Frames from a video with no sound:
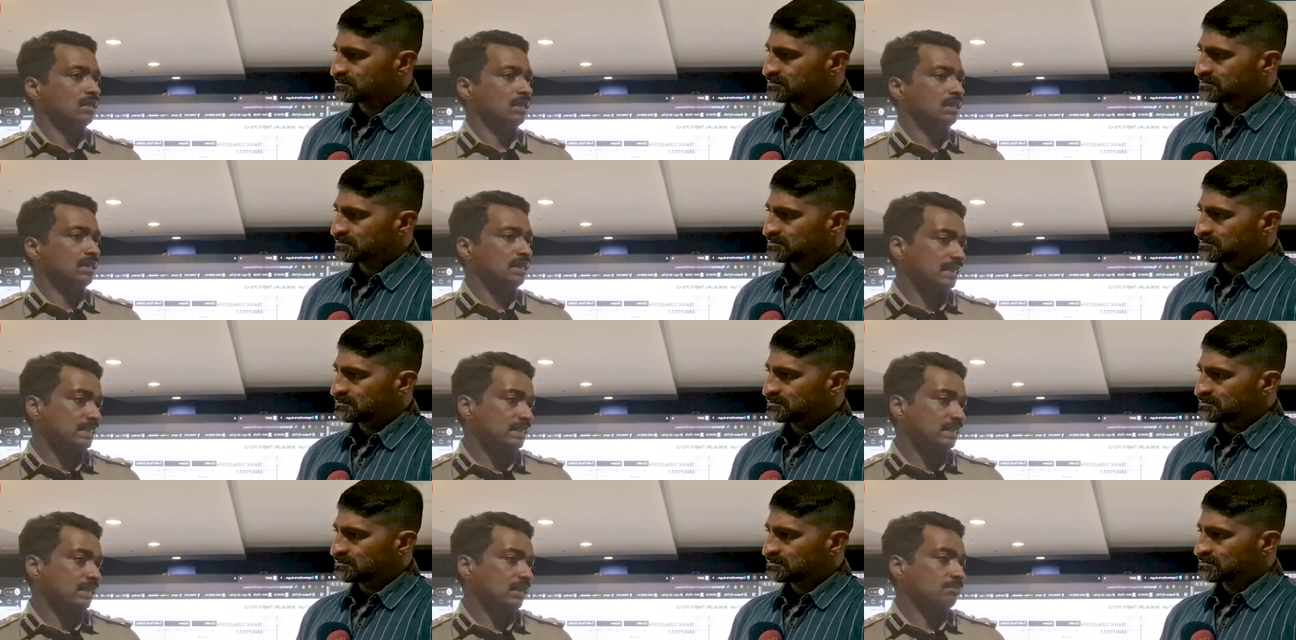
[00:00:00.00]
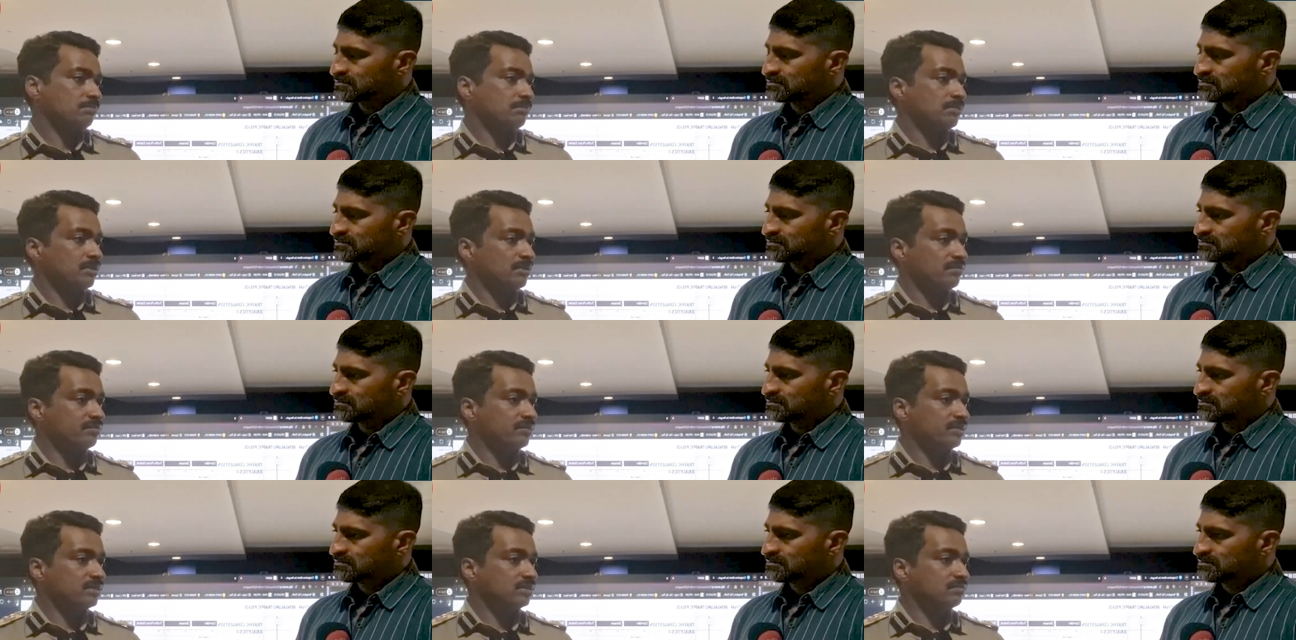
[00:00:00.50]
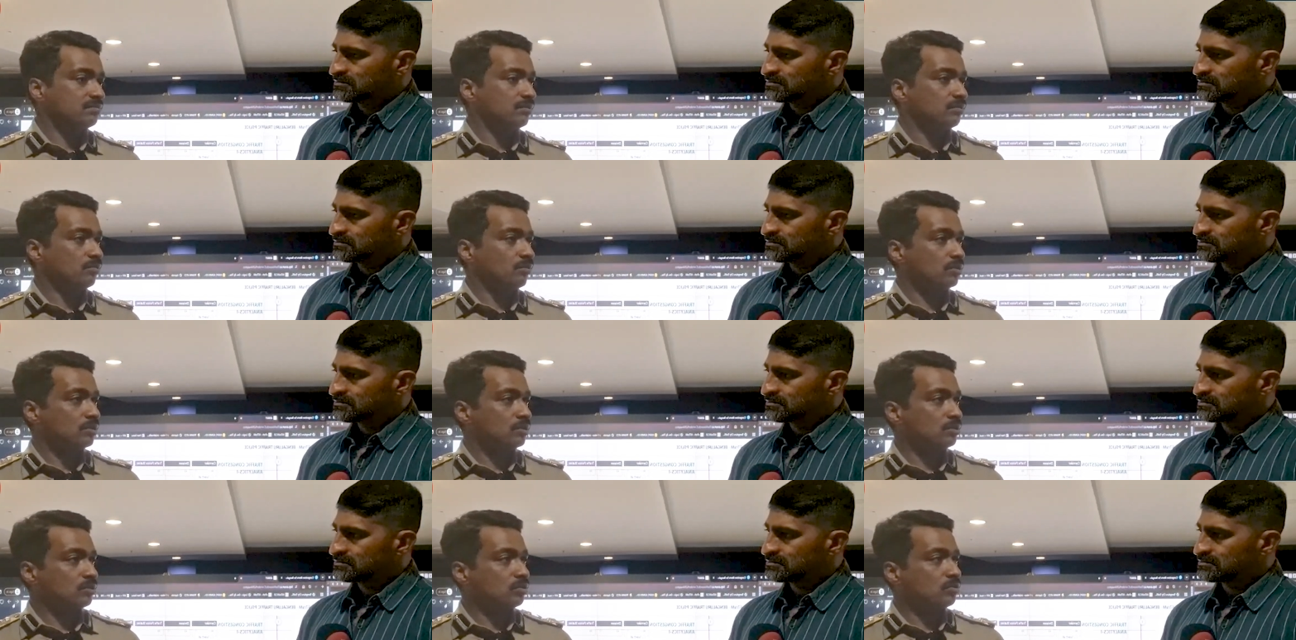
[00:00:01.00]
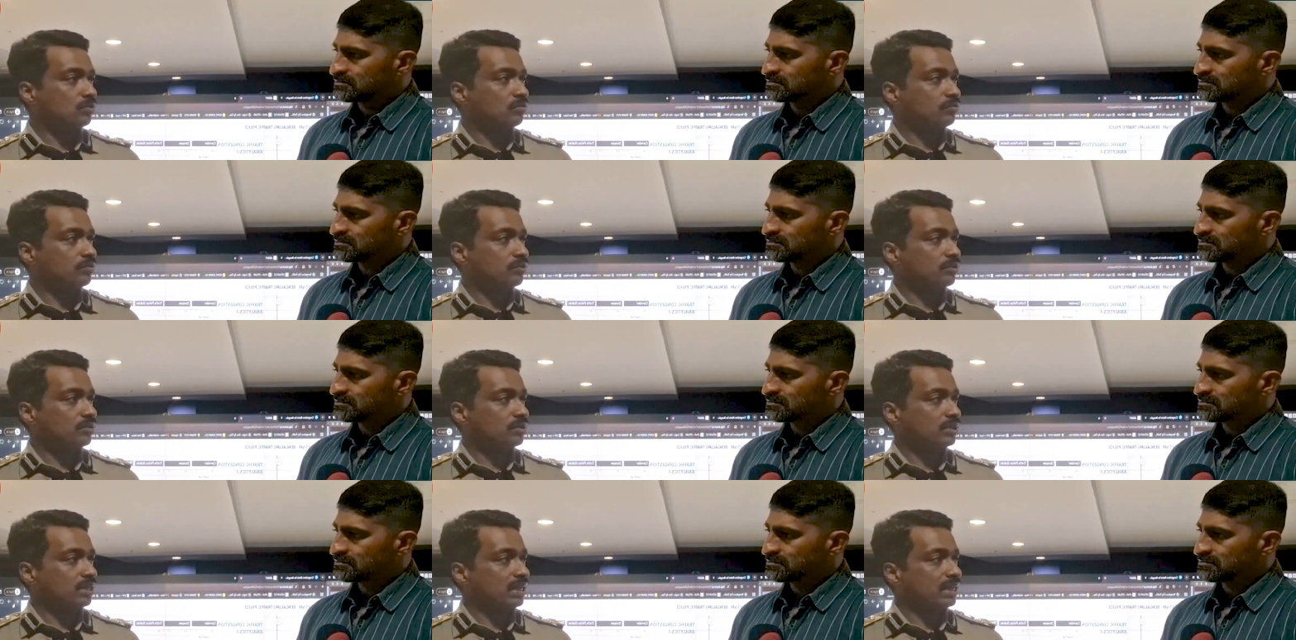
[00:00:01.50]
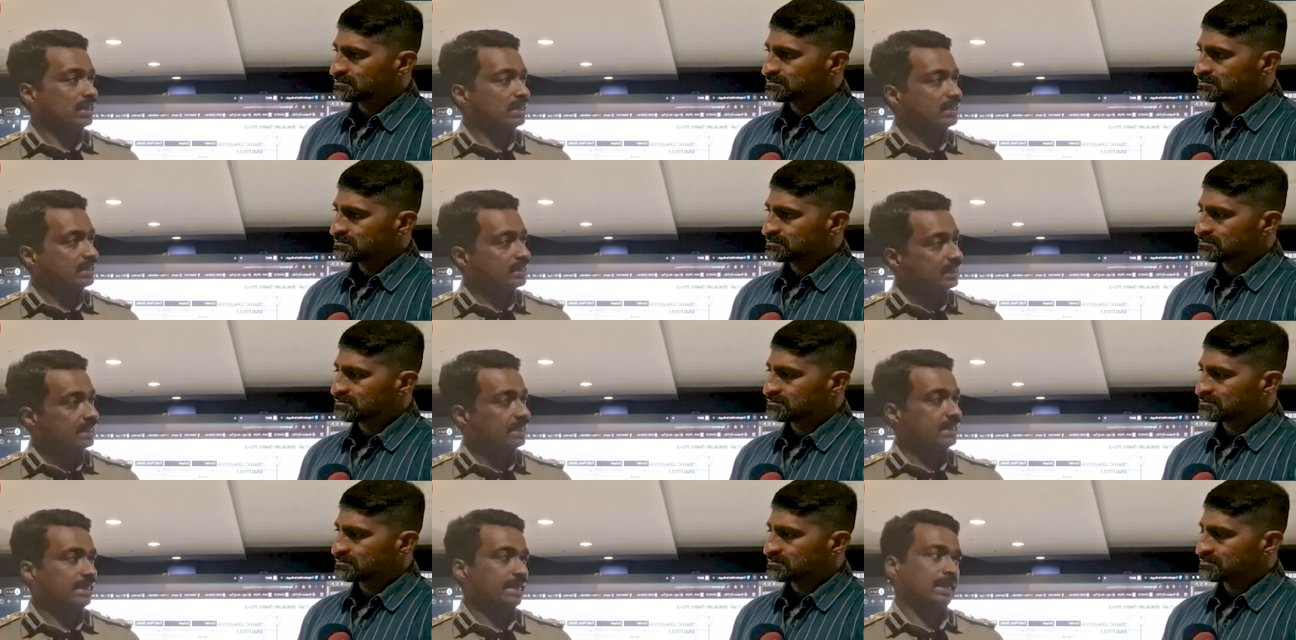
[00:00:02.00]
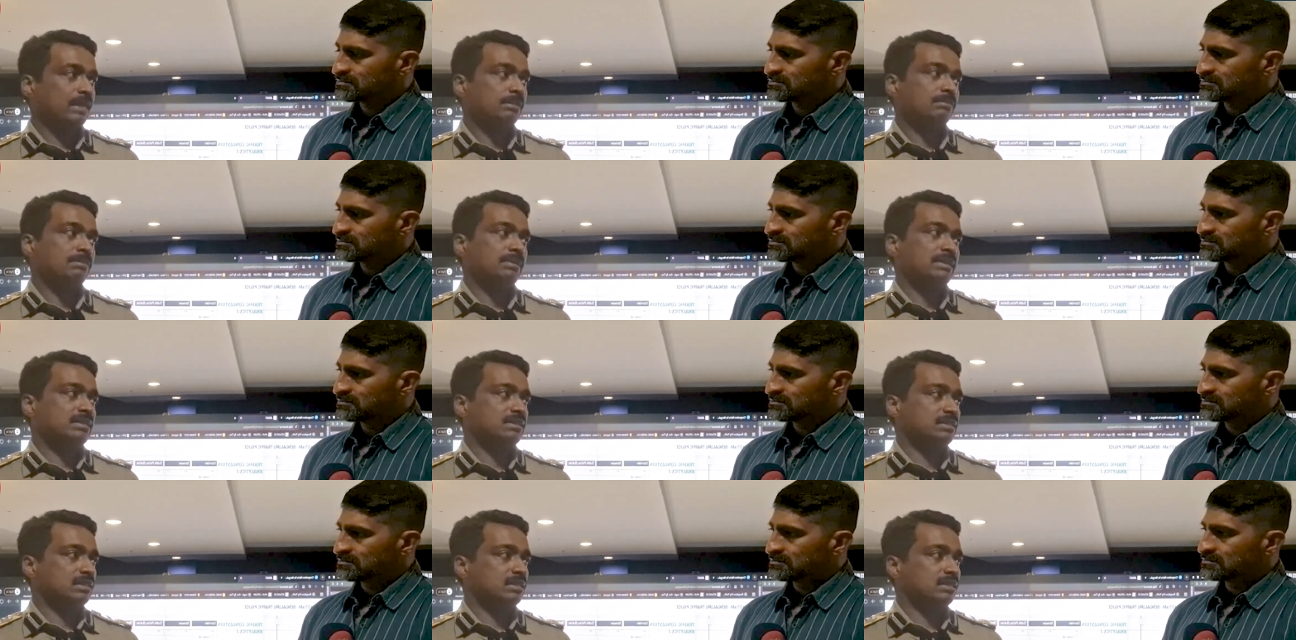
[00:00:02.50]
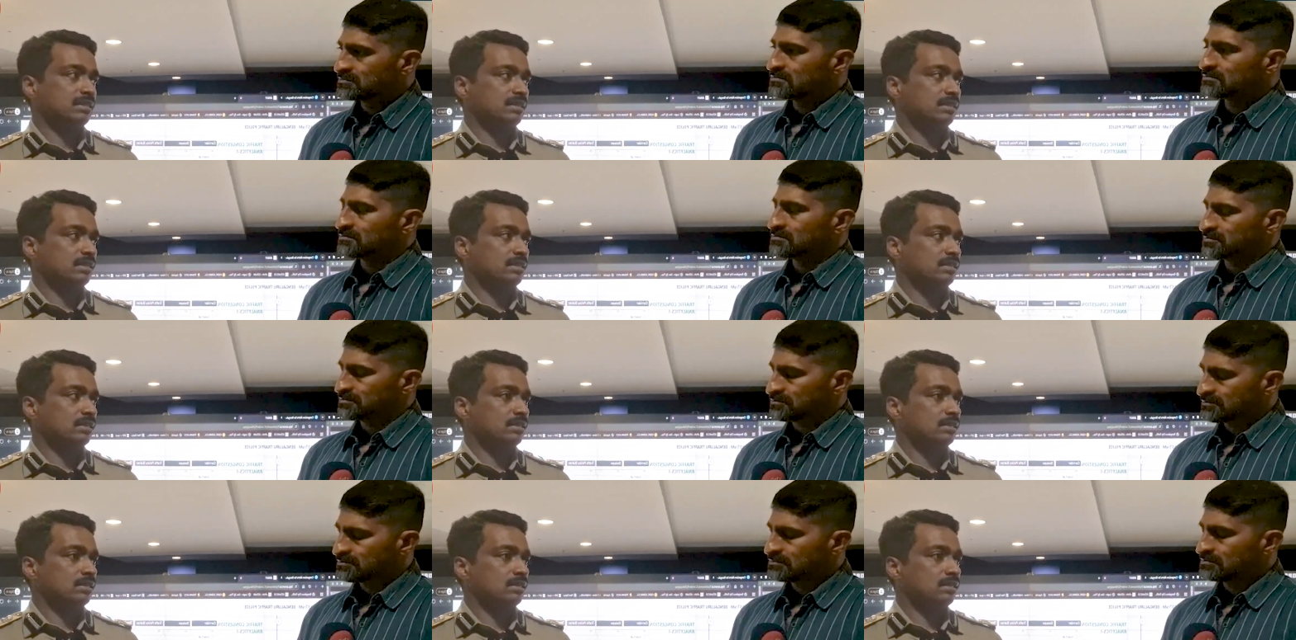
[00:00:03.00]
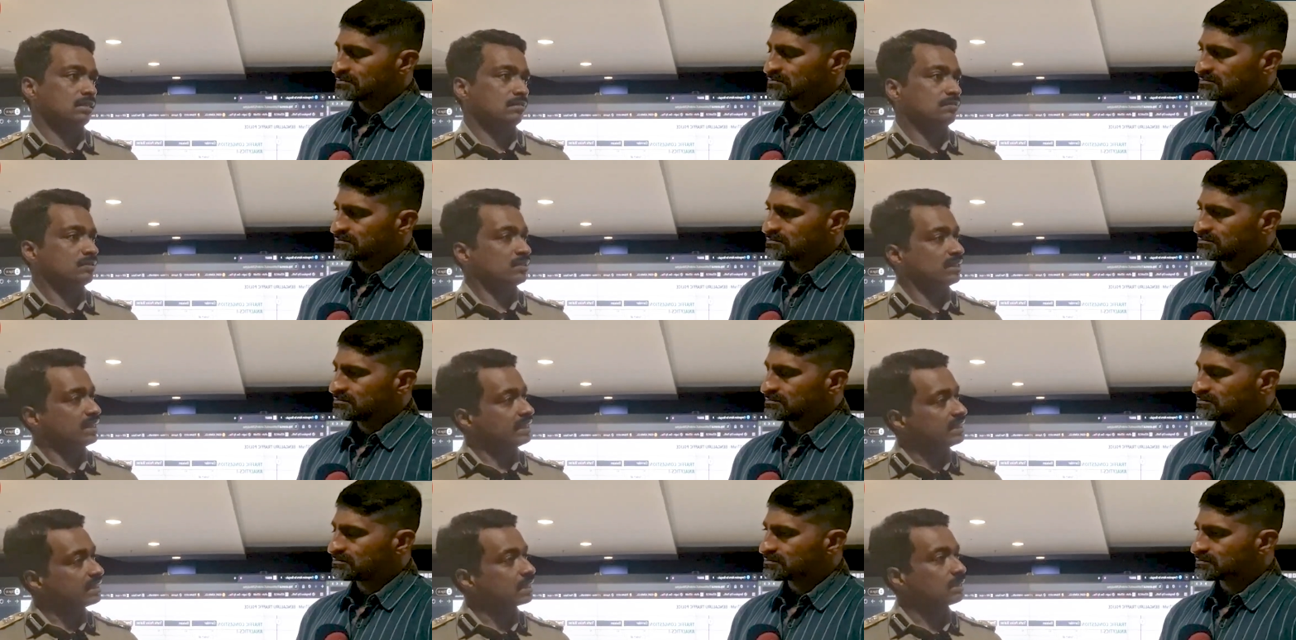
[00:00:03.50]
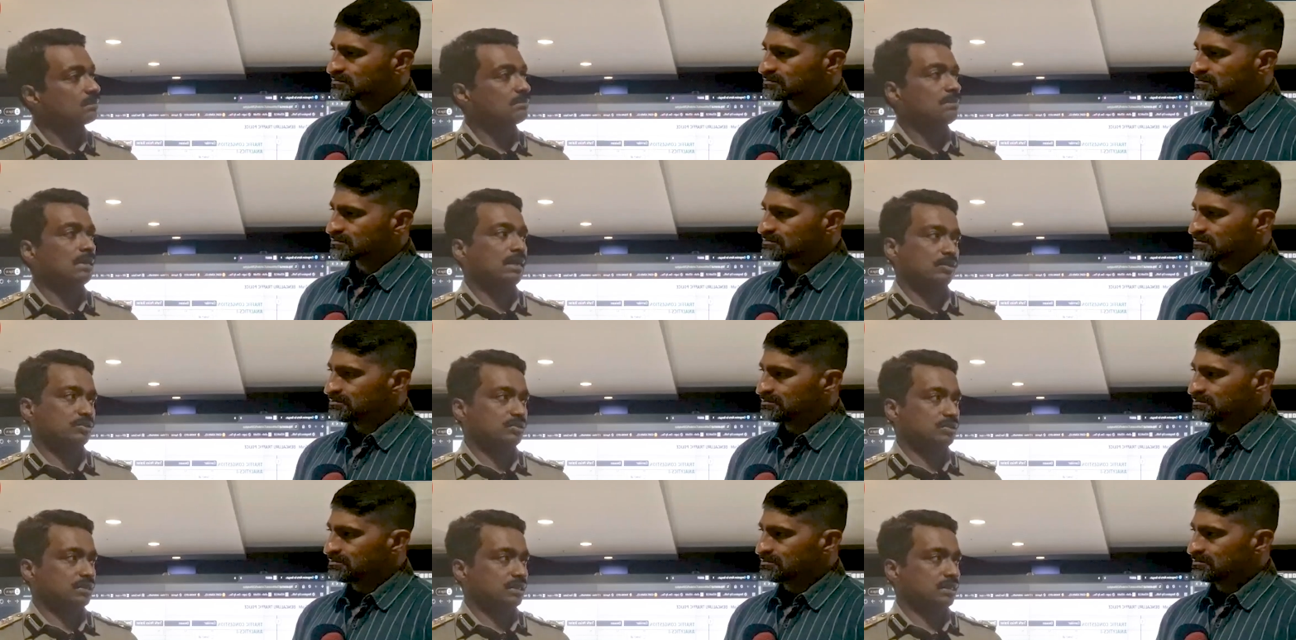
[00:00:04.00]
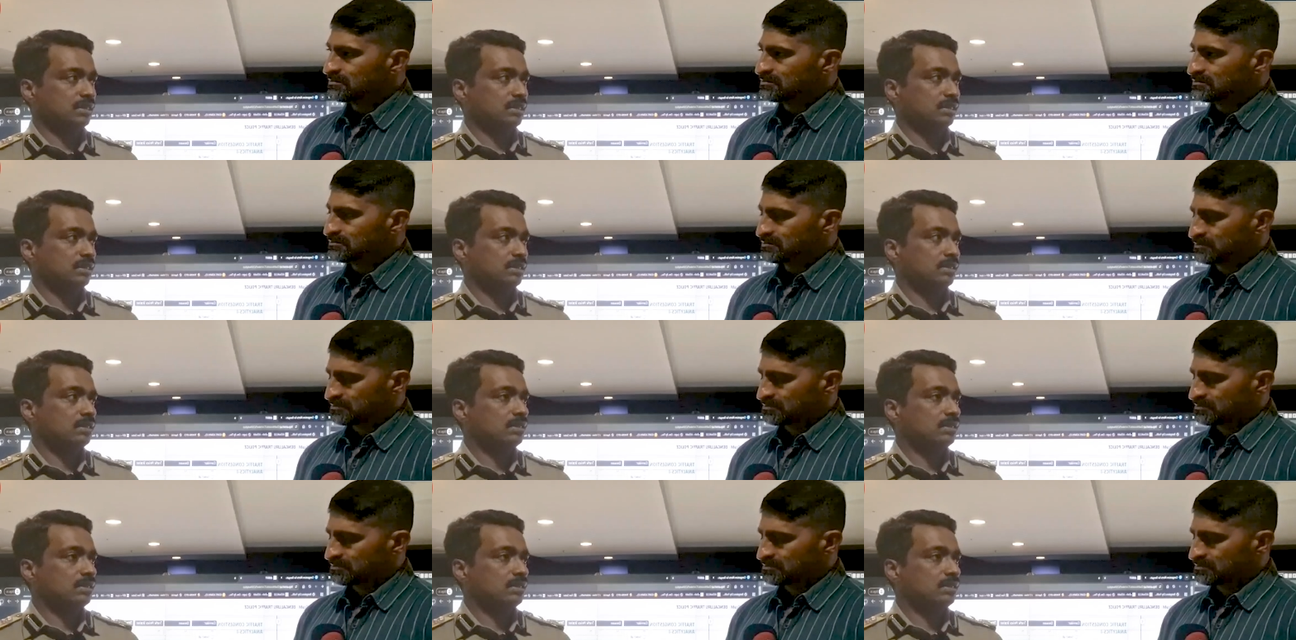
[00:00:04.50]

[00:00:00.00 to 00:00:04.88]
Speaker 1: Next couple of years, we want to go for entirely AI based signaling for entire Bangalore city,